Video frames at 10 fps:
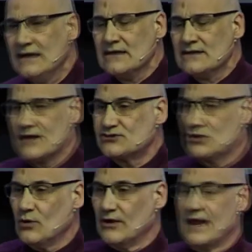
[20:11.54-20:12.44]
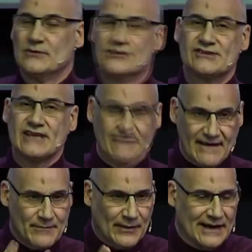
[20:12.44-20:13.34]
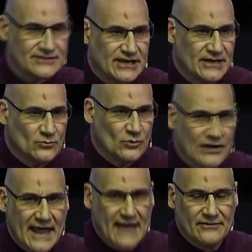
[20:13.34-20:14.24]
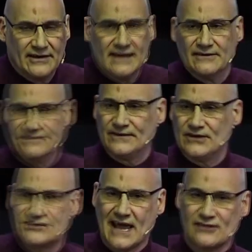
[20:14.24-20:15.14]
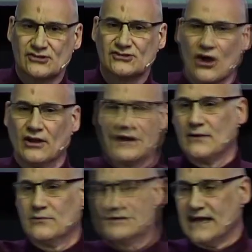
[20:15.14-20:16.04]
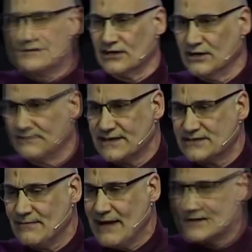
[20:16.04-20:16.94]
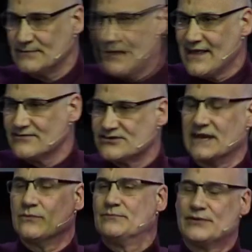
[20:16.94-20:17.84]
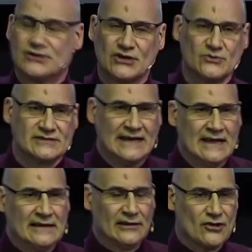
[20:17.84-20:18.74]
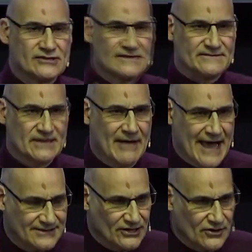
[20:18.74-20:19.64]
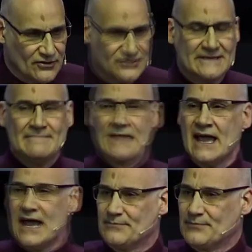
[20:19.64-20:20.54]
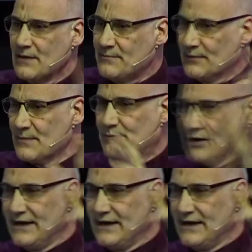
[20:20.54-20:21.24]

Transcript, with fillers: as to what I would receive. If I planted in one area of fertile soil, I would get to lovely tomato plants and it would produce lots of tomatoes. I probably put, put it in a